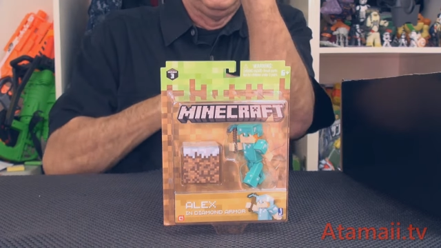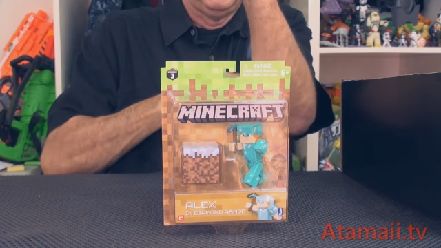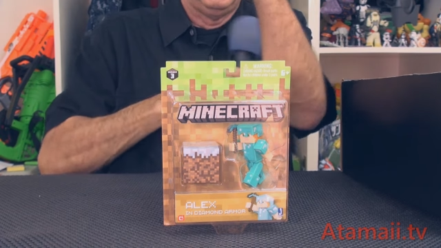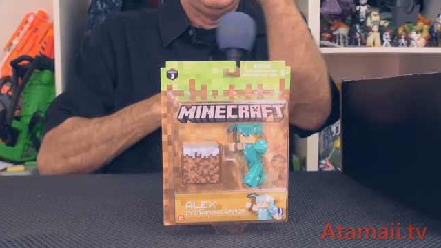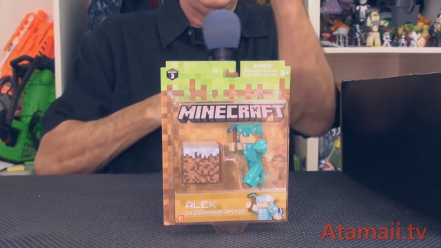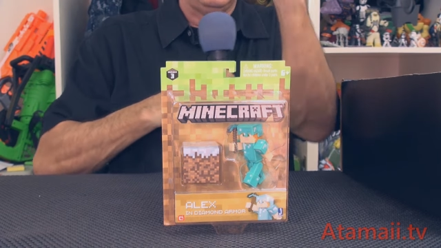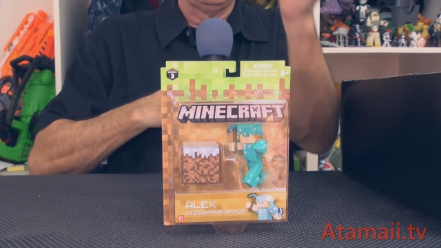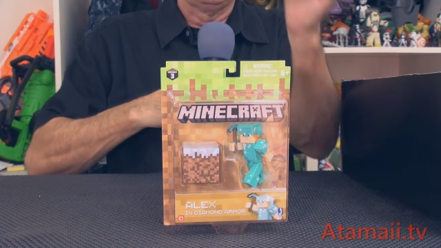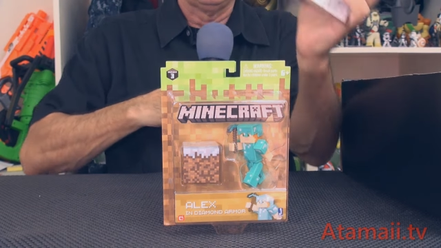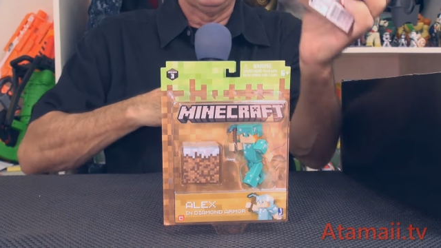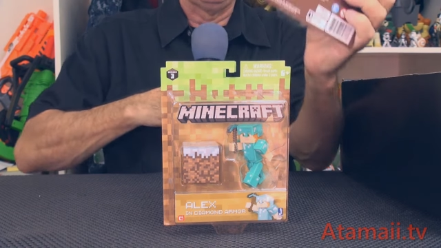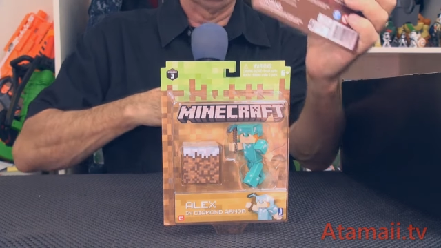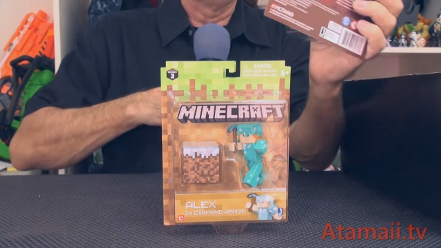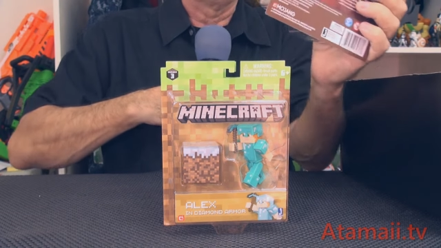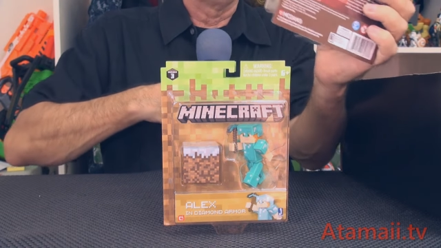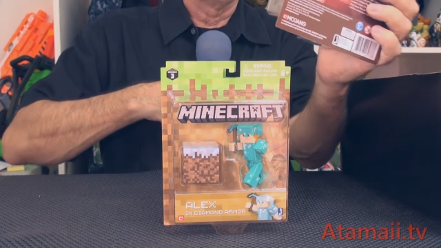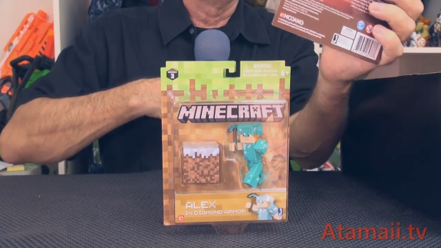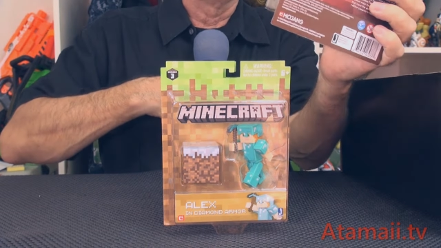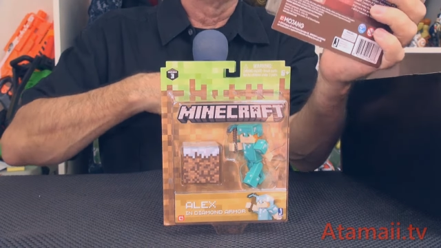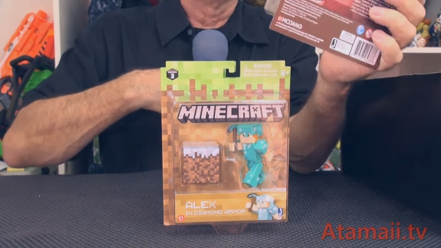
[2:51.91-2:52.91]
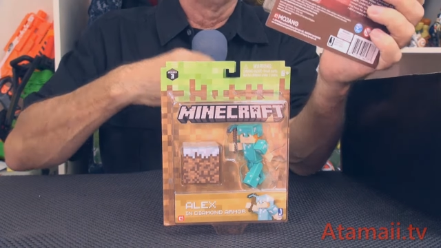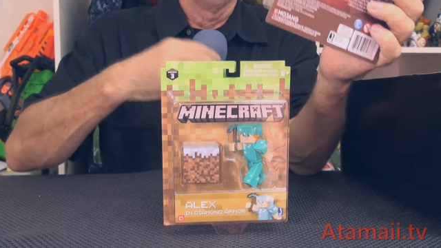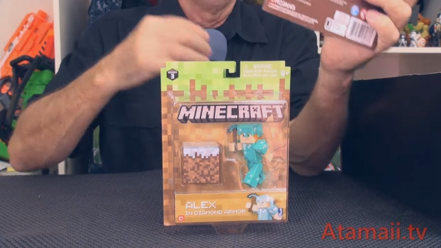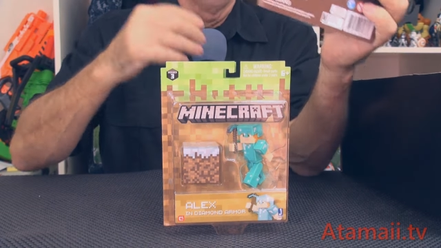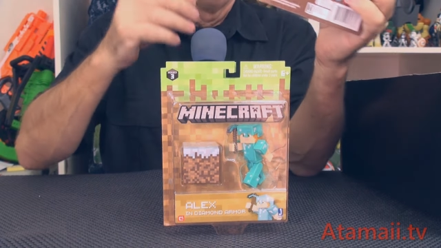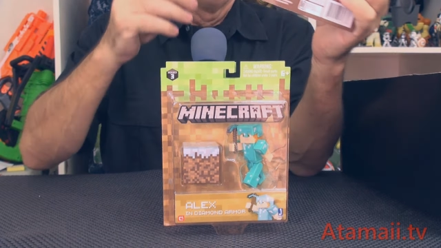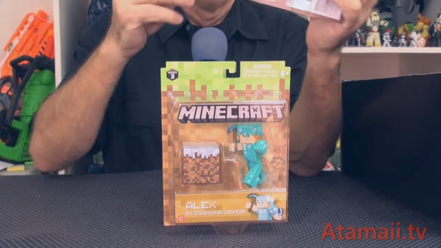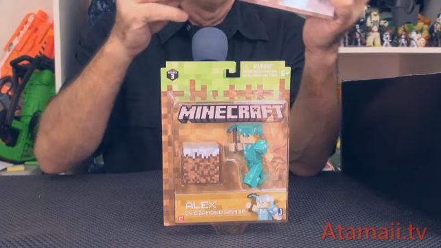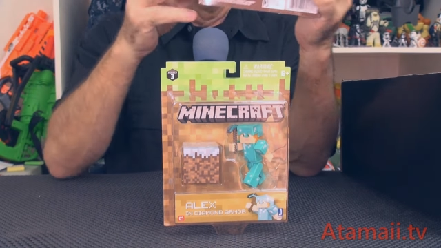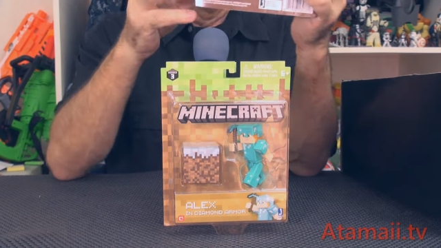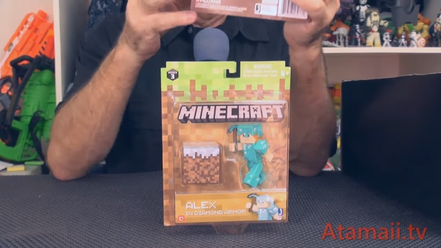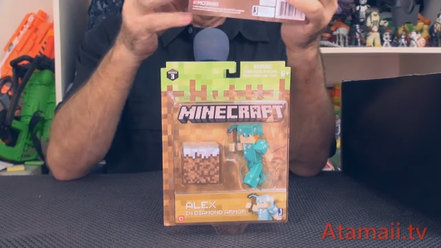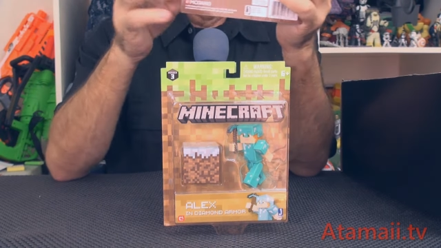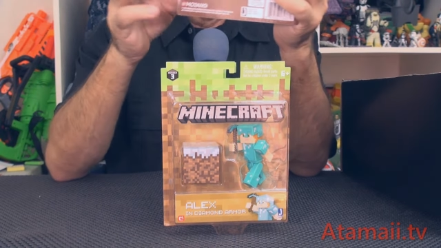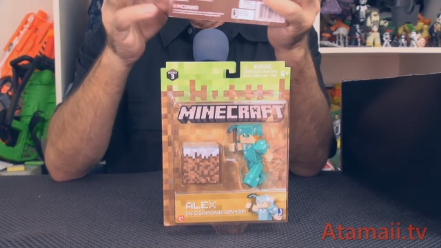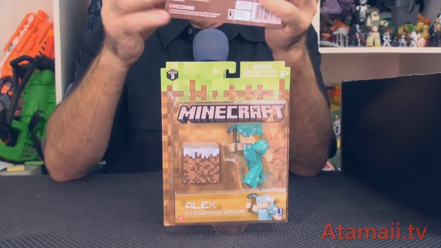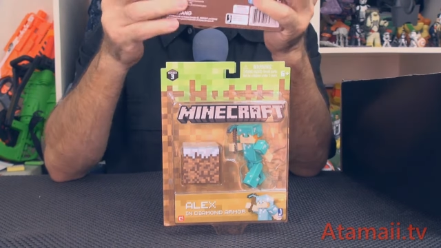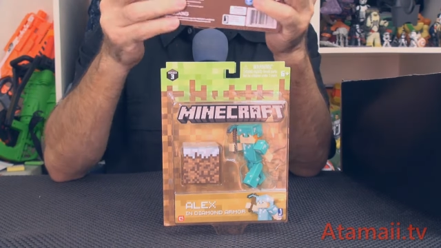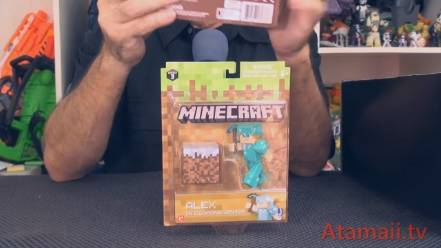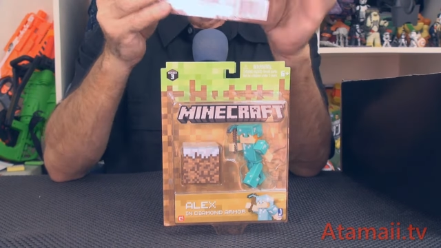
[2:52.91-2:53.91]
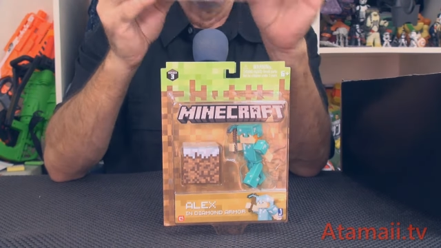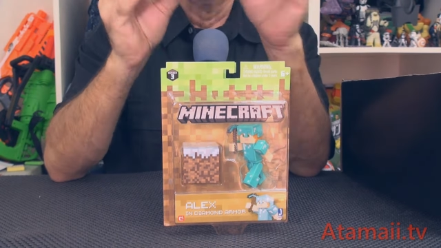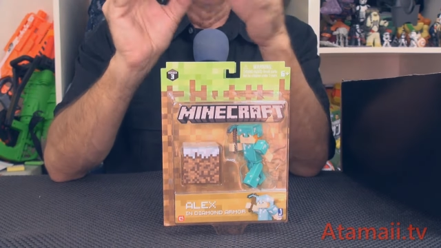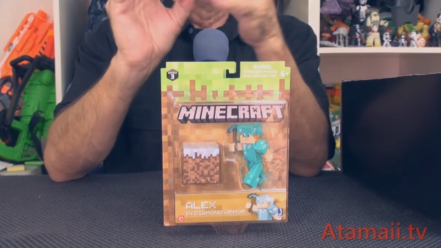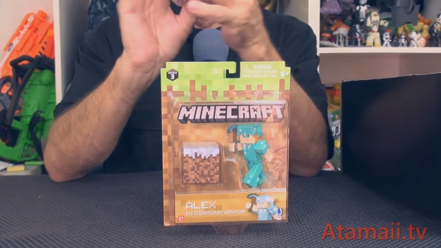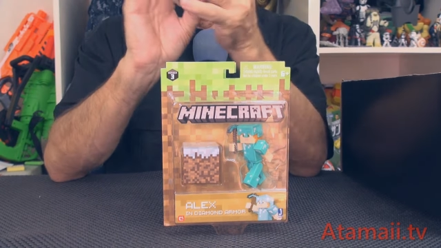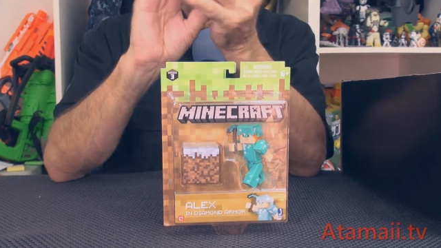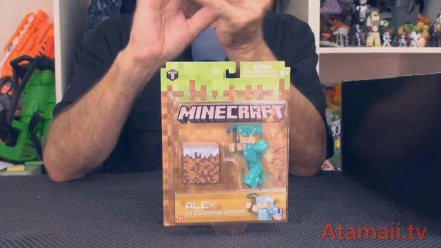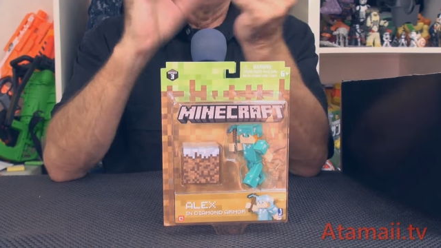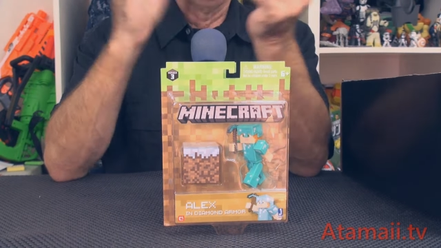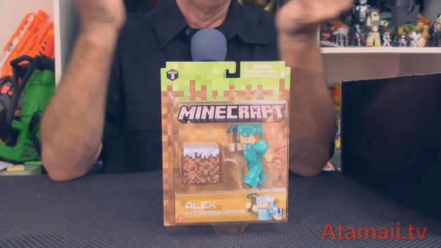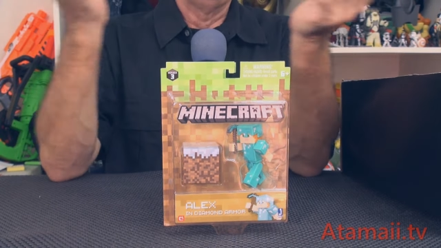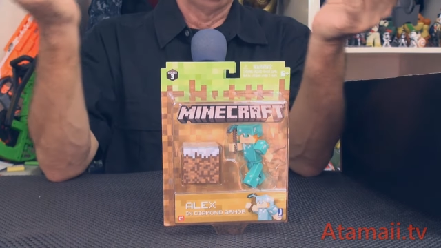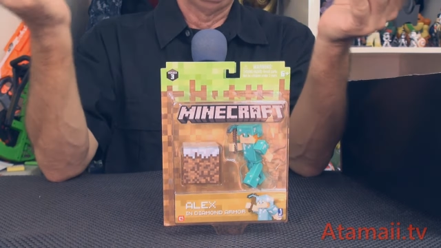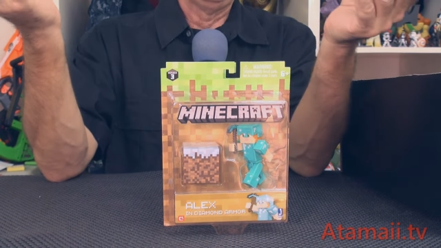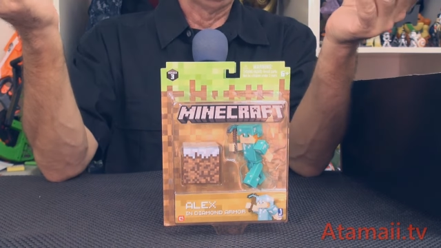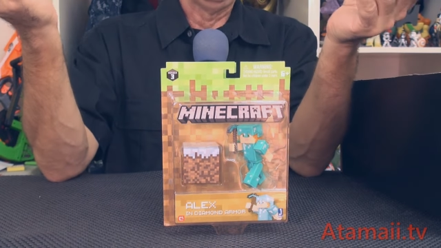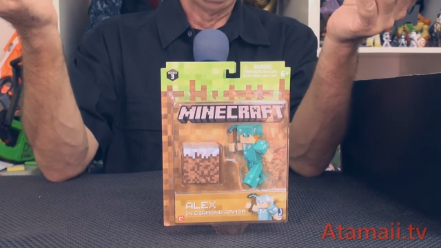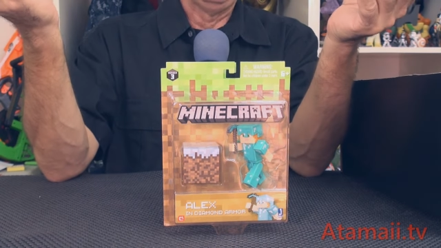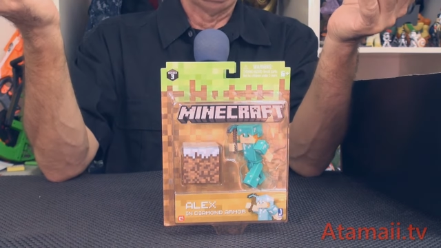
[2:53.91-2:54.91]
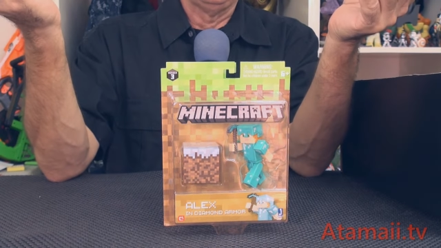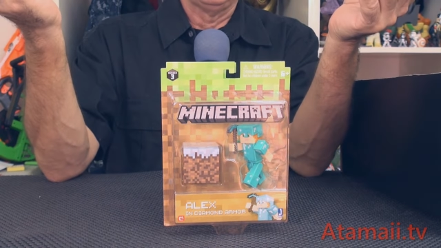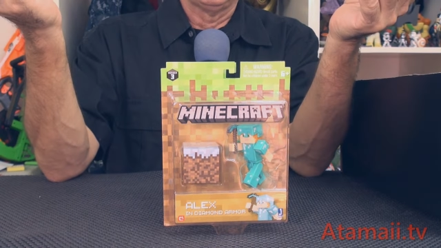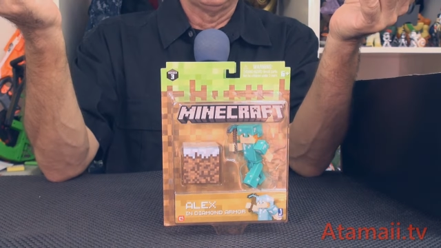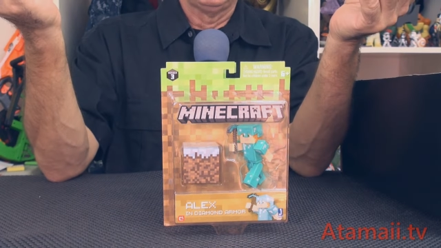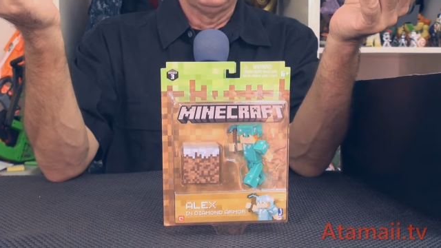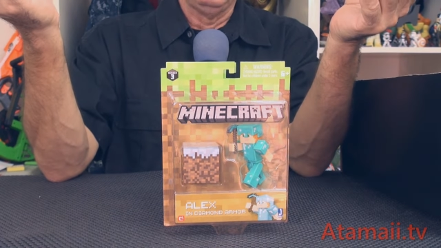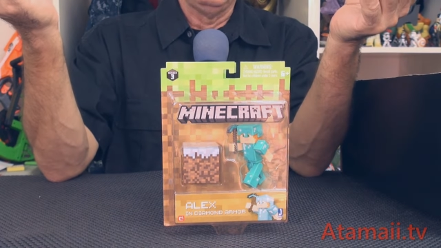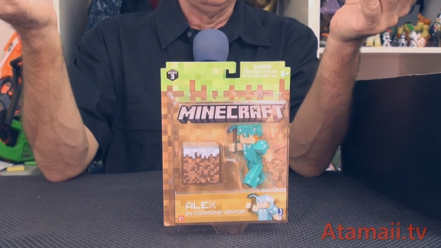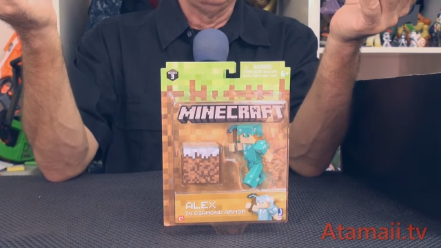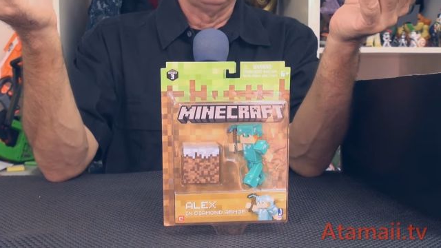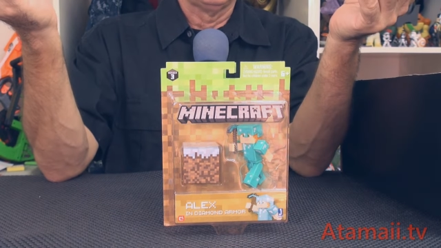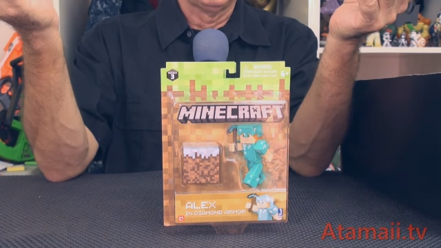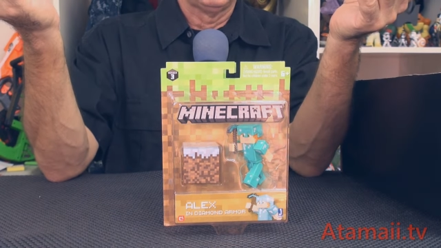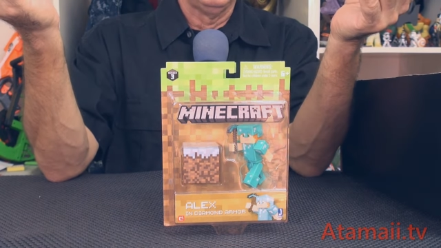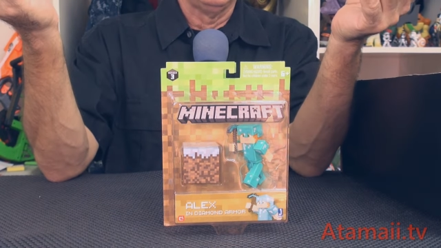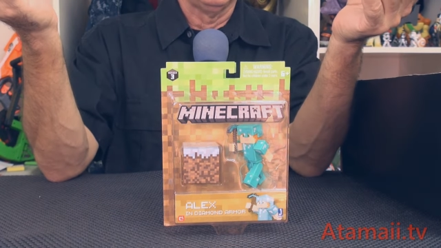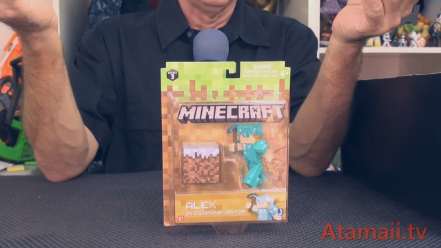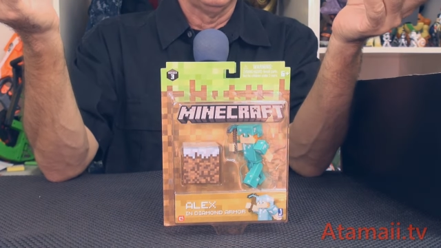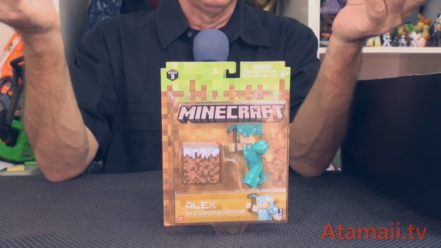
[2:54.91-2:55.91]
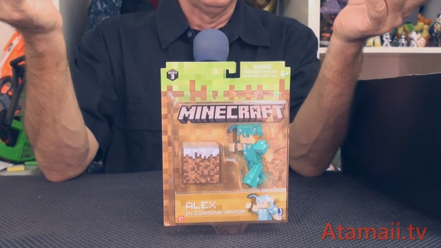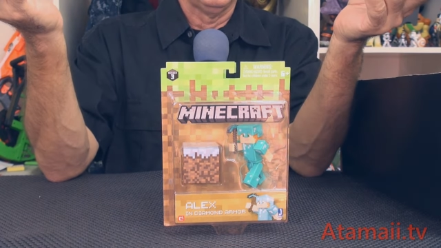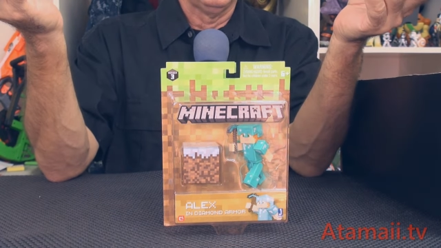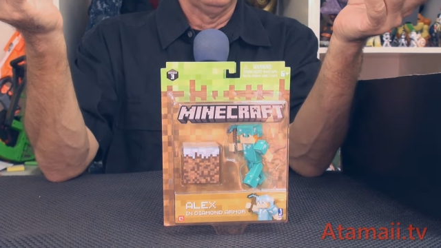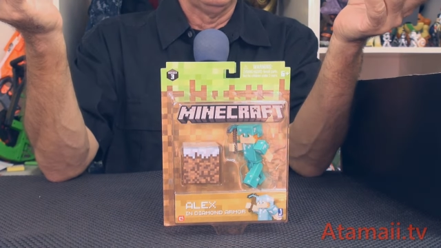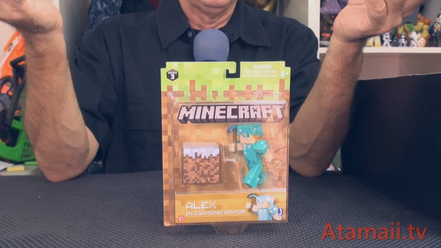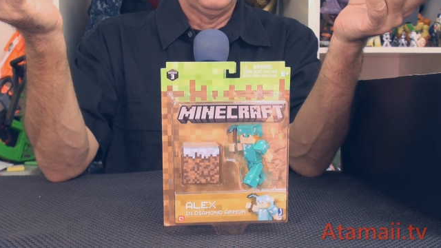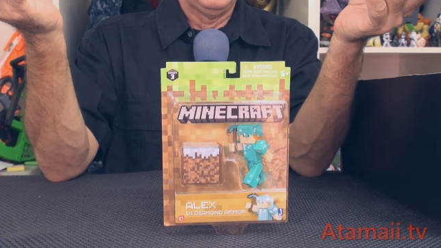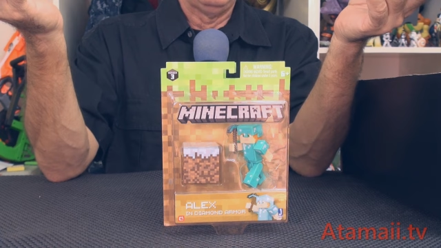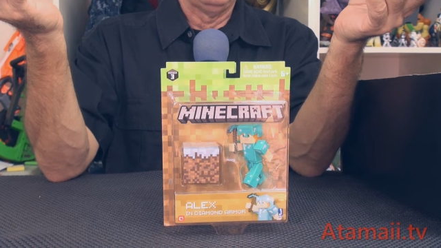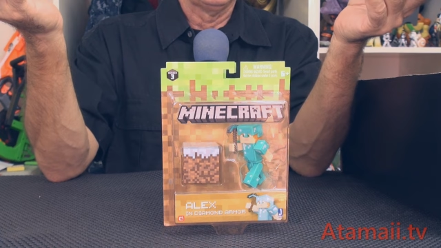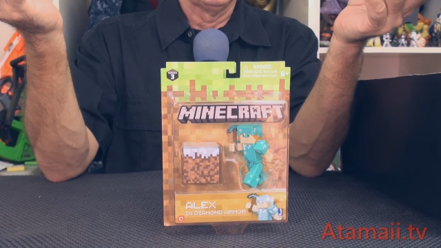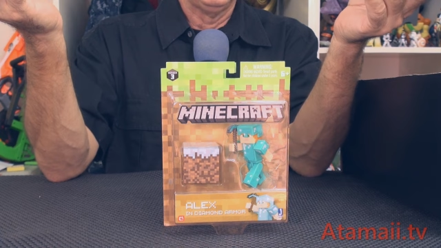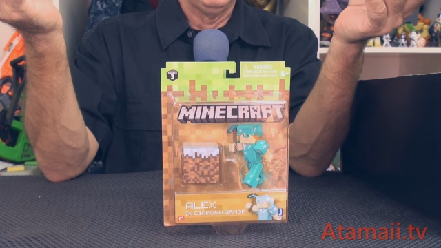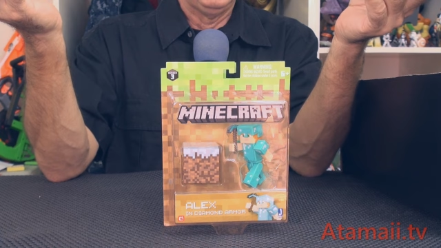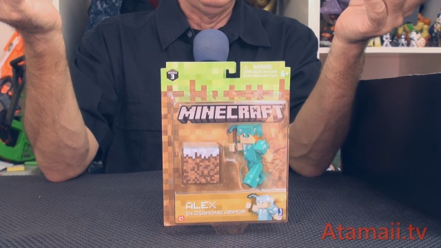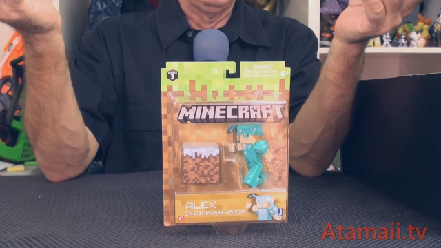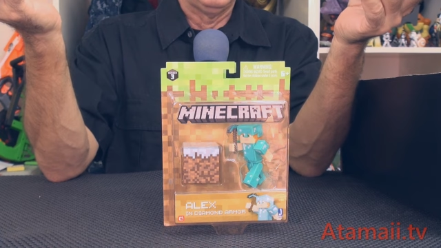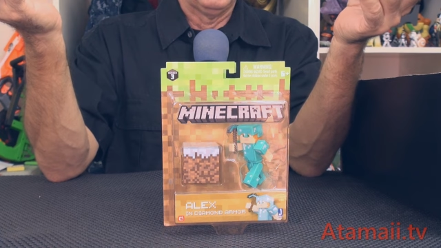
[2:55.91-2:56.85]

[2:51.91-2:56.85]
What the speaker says: (no speaker visible)